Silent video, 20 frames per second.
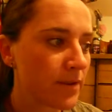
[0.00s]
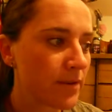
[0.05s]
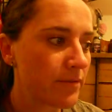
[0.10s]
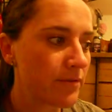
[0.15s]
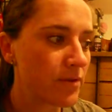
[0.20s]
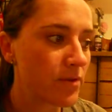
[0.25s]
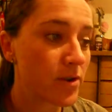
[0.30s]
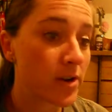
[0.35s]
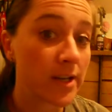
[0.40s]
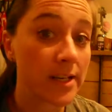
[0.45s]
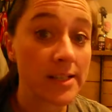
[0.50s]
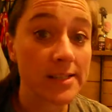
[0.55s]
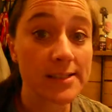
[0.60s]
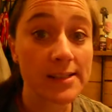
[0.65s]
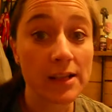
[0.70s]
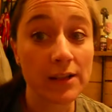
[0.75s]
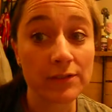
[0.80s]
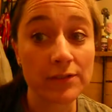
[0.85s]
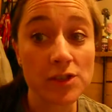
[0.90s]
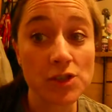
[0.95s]
or any
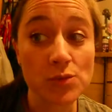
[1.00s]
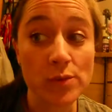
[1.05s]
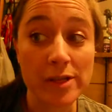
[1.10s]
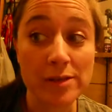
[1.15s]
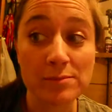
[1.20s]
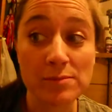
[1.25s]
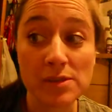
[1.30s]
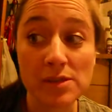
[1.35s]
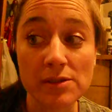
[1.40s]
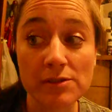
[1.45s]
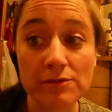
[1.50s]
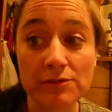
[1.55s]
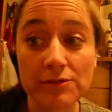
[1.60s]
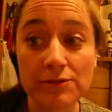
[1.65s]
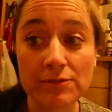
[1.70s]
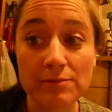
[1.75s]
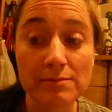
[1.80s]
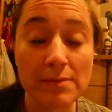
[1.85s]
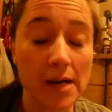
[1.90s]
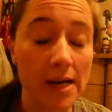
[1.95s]
selfish whims
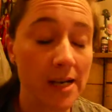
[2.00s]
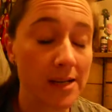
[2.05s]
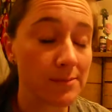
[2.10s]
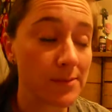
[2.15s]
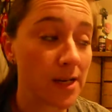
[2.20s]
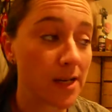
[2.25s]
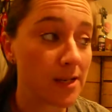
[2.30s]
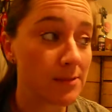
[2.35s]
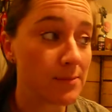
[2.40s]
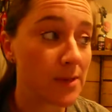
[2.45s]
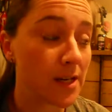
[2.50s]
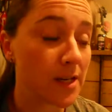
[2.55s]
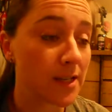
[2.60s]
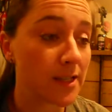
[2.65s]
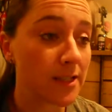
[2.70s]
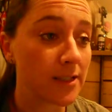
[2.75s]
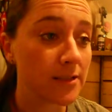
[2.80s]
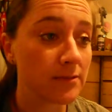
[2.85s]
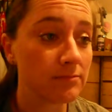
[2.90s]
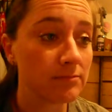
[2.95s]
of mine, mine,
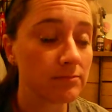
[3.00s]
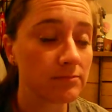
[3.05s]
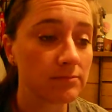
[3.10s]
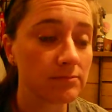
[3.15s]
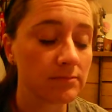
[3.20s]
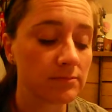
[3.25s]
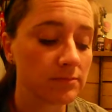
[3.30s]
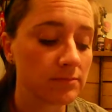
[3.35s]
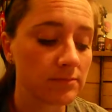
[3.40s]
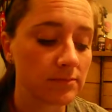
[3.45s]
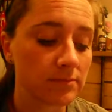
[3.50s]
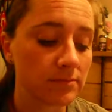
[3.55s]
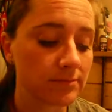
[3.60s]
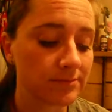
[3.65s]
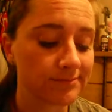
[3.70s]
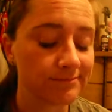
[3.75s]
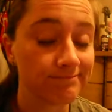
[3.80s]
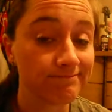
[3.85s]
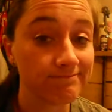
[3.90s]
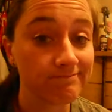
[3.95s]
mine,
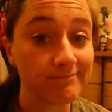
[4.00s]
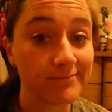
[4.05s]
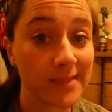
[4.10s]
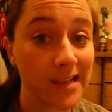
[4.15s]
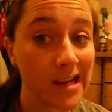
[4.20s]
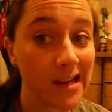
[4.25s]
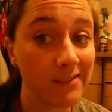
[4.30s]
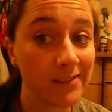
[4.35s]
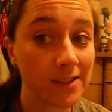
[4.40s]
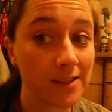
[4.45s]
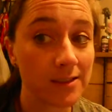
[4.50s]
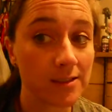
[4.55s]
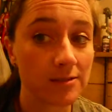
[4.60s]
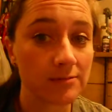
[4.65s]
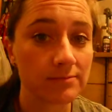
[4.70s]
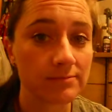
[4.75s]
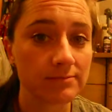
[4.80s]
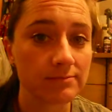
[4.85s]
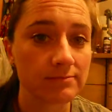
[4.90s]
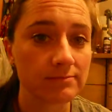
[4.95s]
have it.
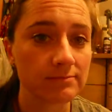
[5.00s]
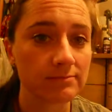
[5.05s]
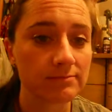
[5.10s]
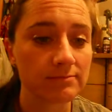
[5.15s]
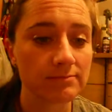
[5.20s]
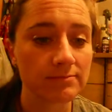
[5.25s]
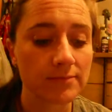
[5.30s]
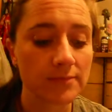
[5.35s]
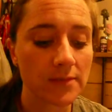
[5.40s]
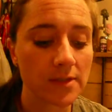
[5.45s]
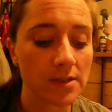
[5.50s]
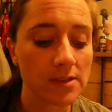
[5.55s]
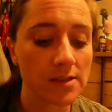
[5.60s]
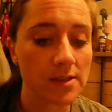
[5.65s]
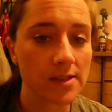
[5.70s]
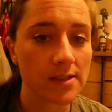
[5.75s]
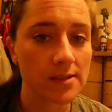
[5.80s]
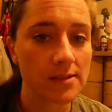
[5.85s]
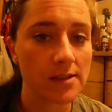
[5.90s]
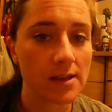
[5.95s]
Because
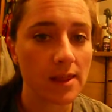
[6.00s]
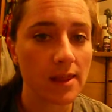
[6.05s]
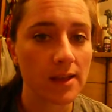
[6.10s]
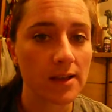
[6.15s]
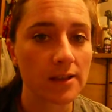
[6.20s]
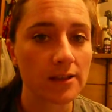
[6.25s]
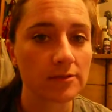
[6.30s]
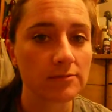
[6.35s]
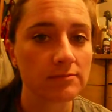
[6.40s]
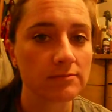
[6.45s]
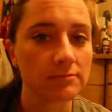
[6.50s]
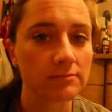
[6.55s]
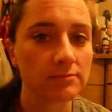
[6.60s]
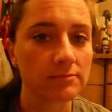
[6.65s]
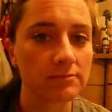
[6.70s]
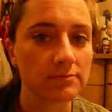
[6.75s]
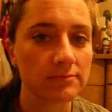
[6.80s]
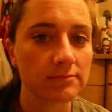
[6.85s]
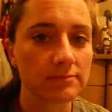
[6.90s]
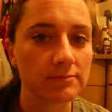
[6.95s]
it is nothing
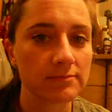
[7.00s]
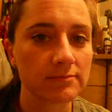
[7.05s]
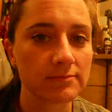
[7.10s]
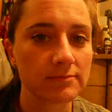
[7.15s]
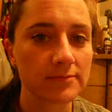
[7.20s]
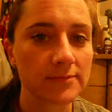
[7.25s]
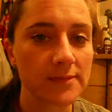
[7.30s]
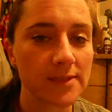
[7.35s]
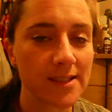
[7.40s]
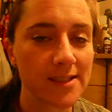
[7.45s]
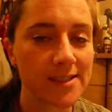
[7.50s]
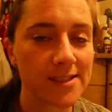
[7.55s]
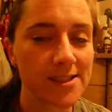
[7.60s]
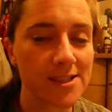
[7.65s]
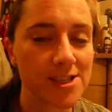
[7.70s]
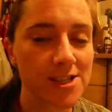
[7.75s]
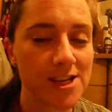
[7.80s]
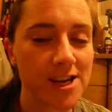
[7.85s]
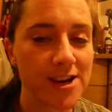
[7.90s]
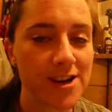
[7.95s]
unless it's
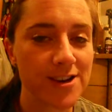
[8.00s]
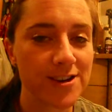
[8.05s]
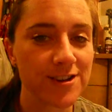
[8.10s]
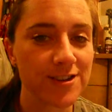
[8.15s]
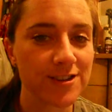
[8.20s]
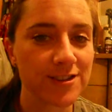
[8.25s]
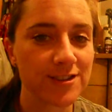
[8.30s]
shared